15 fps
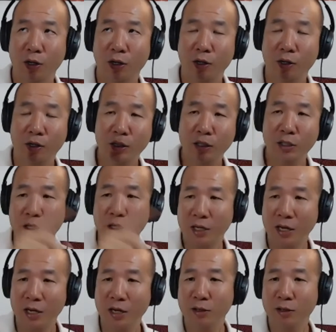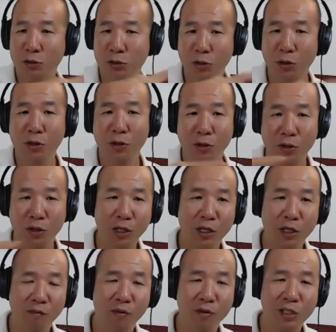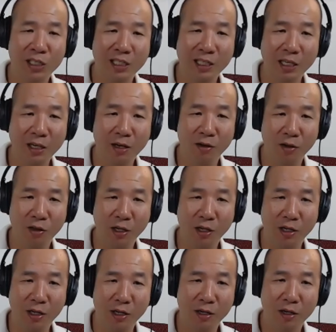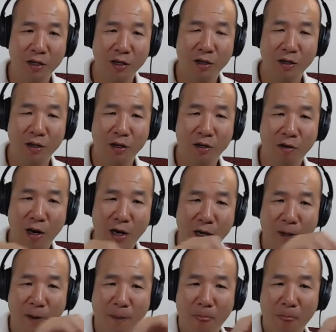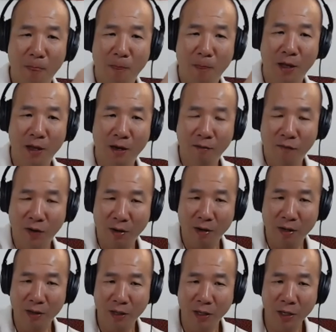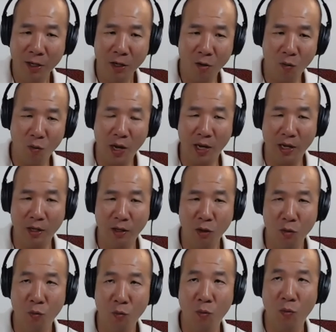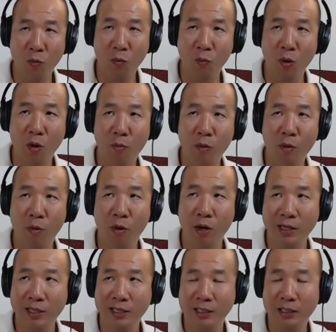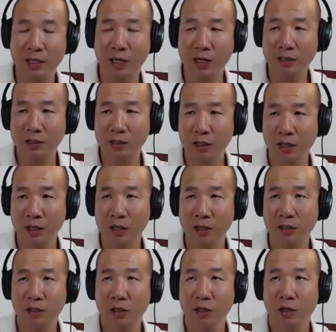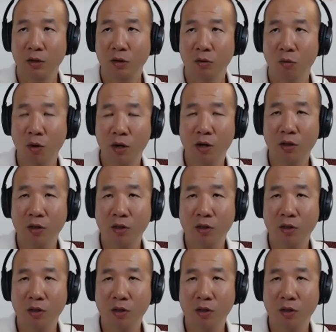this is again, circular thinking versus linear thinking, right? In a very linear way, what we want to discuss is what are the